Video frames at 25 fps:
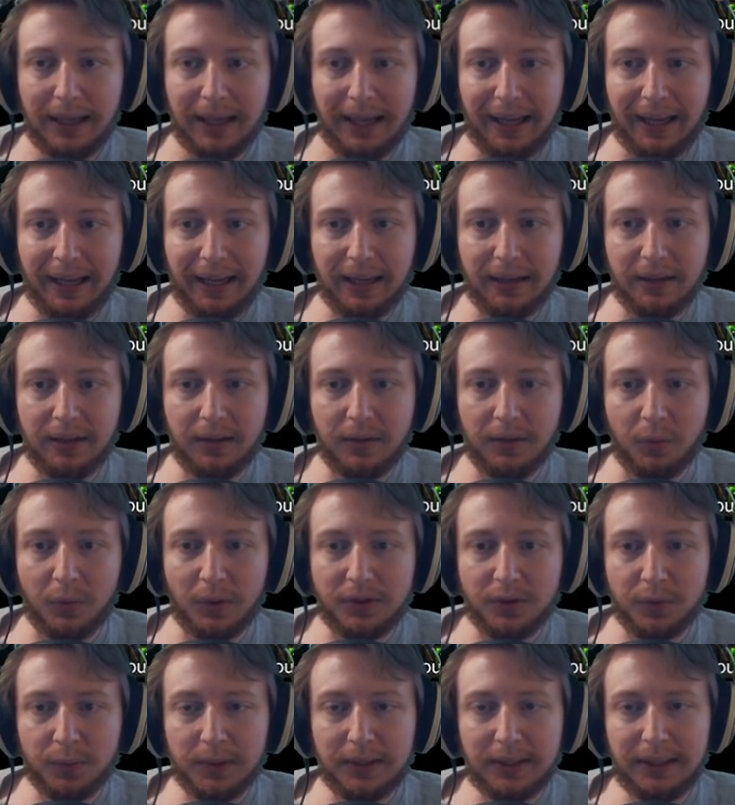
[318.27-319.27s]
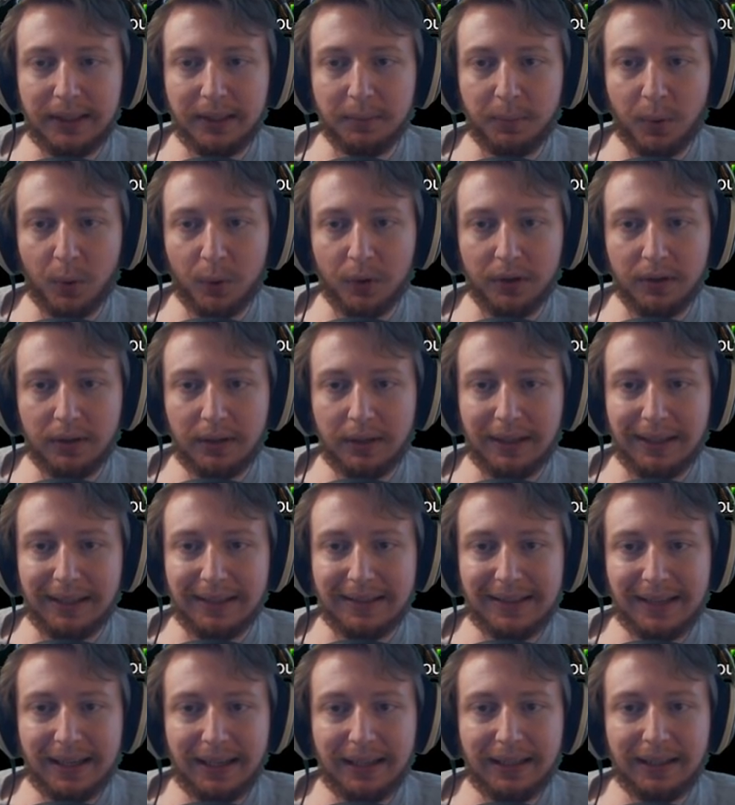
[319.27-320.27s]
And what's really important
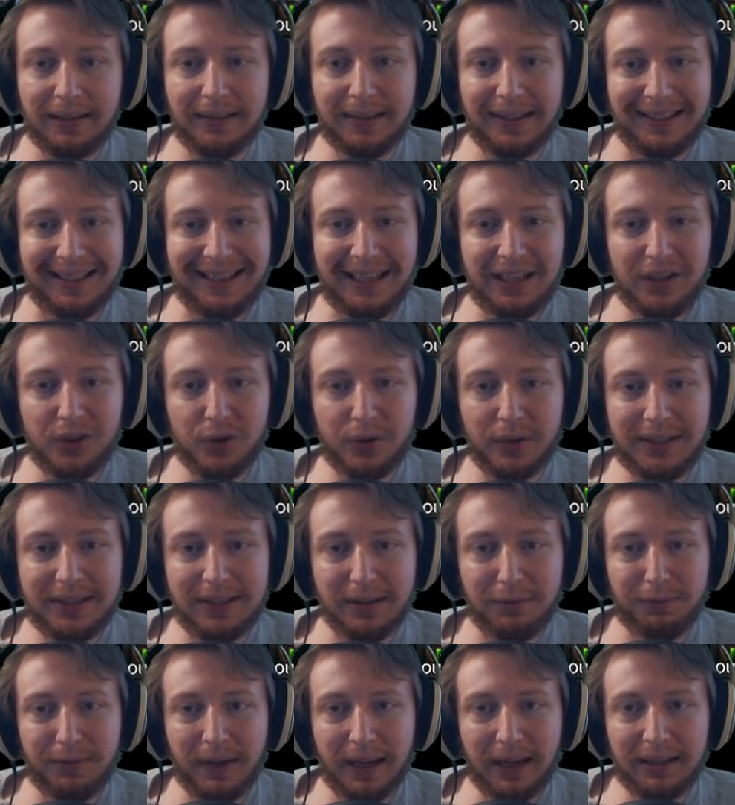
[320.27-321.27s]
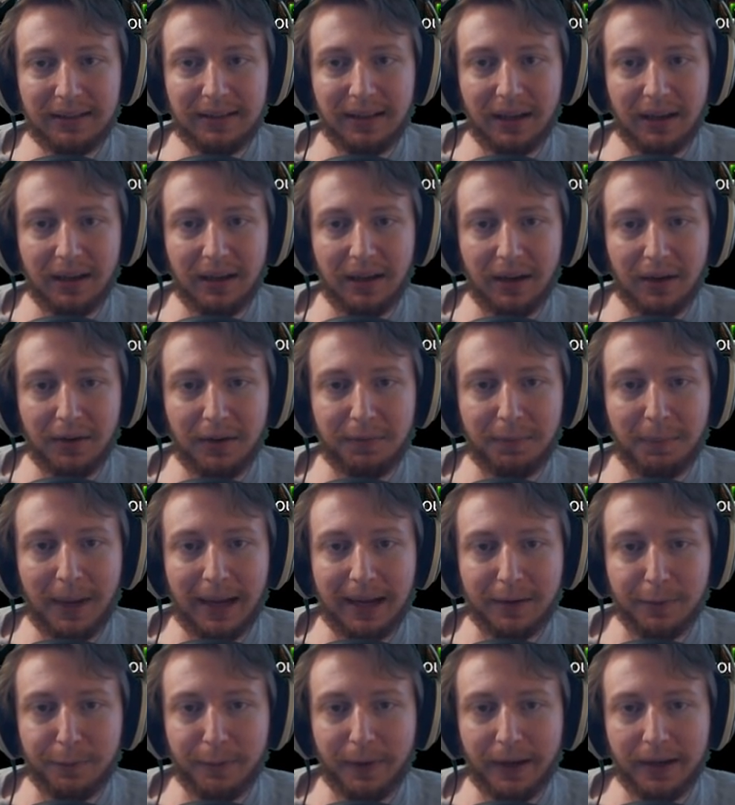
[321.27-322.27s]
is getting the increase effect of
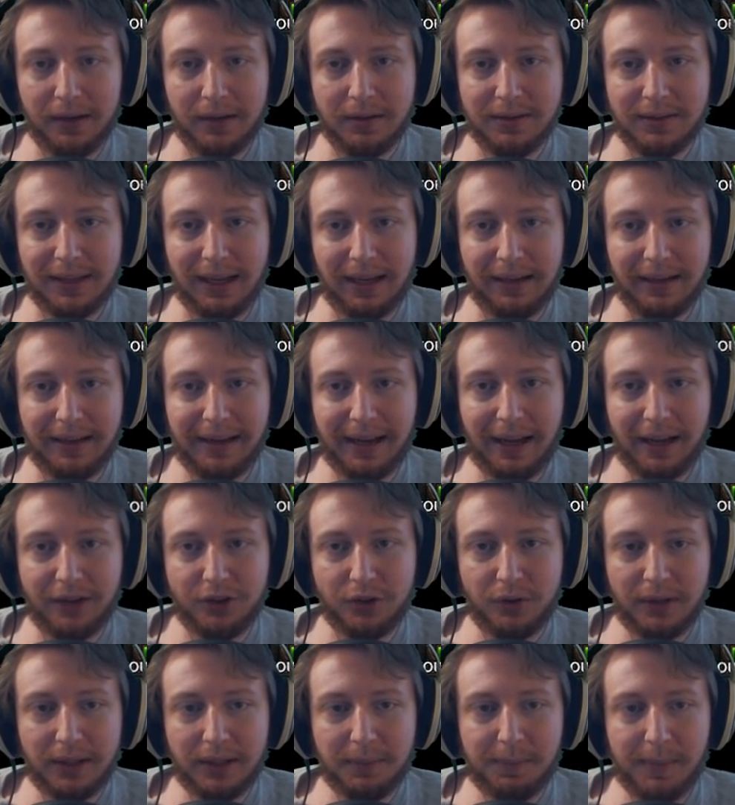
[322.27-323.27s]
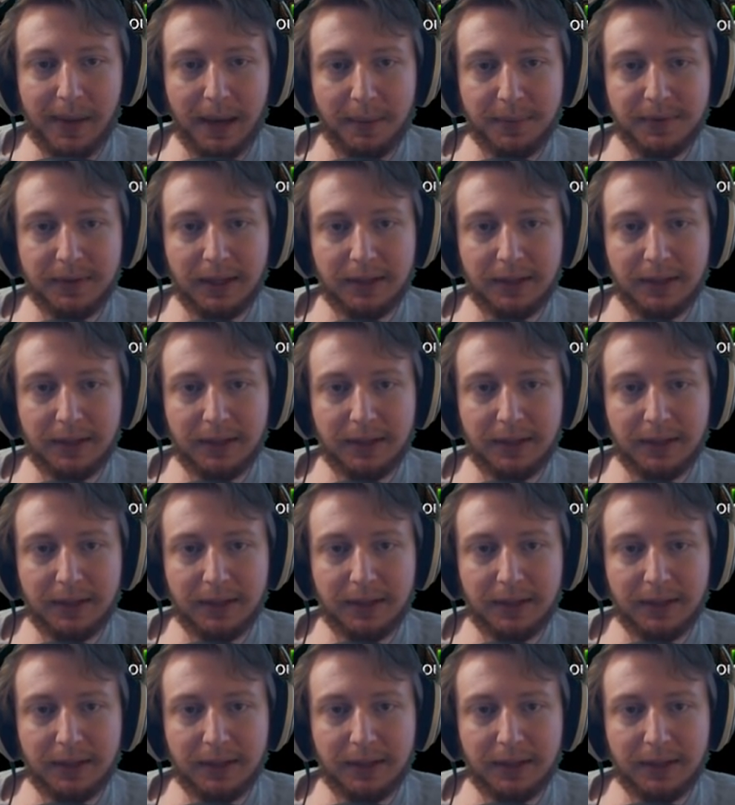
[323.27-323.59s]
modifiers on non-unique maps.